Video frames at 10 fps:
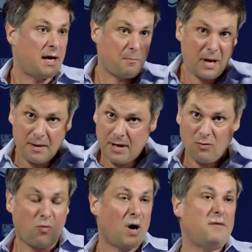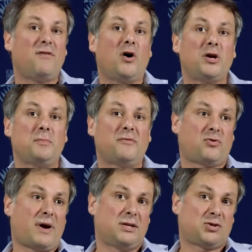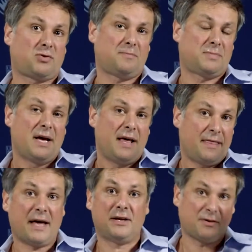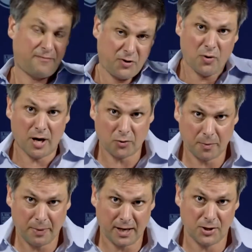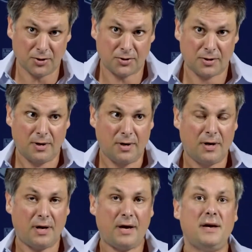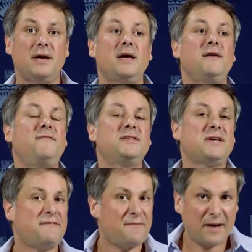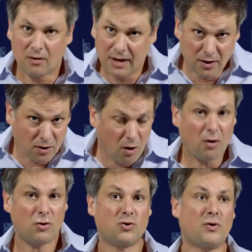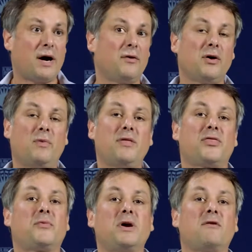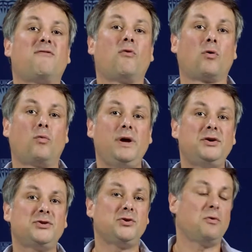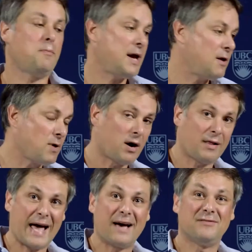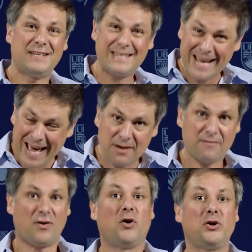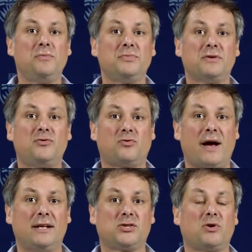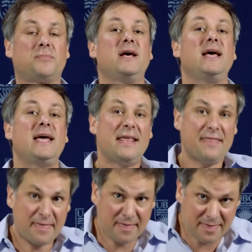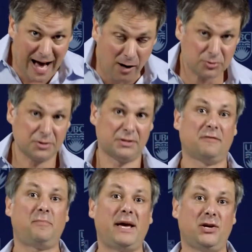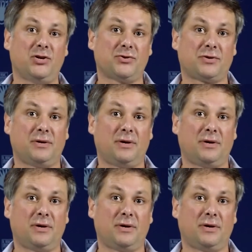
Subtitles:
it may be 1 volume of transcript that is a few hundred pages. Okay? If it's a fairly long trial that went 3 or 4 weeks, you may well have 10 volumes of transcript in thousands of pages.